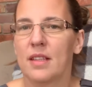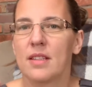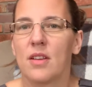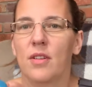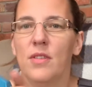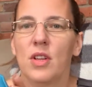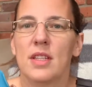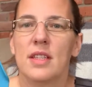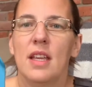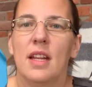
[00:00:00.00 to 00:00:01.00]
So if you can
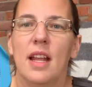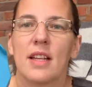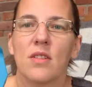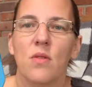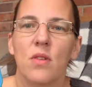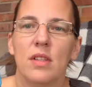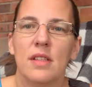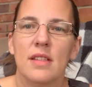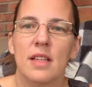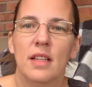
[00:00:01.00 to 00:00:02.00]
see, it has
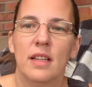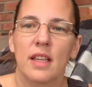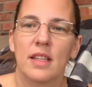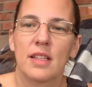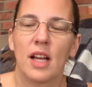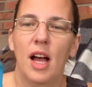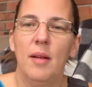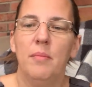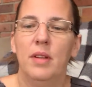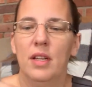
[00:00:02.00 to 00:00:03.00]
holes in the
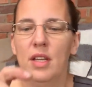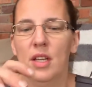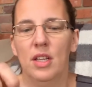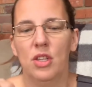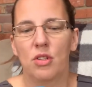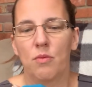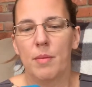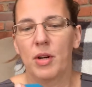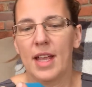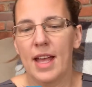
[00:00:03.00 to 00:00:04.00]
top. There's a
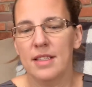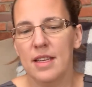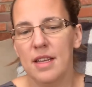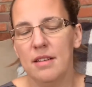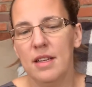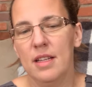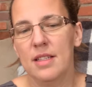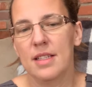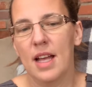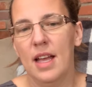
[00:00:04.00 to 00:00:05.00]
rubber gasket
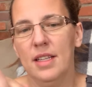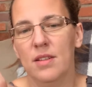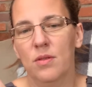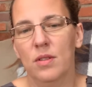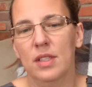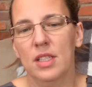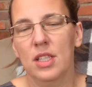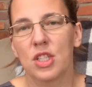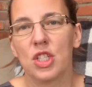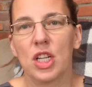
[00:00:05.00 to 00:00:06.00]
inside to hold it to
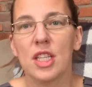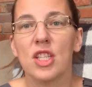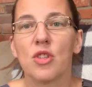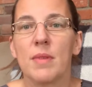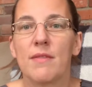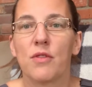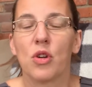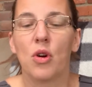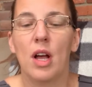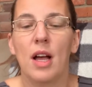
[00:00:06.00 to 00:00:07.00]
the jar. These are made
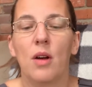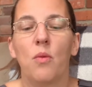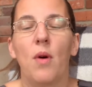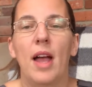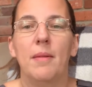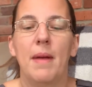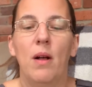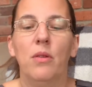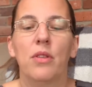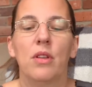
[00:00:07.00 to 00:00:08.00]
for wide
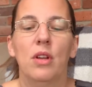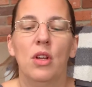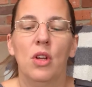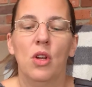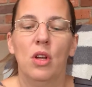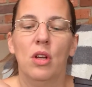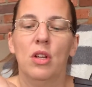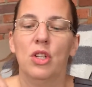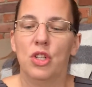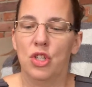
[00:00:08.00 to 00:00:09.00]
mouth
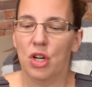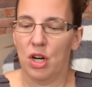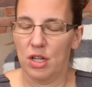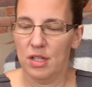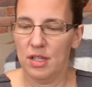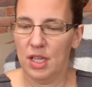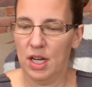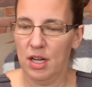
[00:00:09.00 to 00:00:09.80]
jars.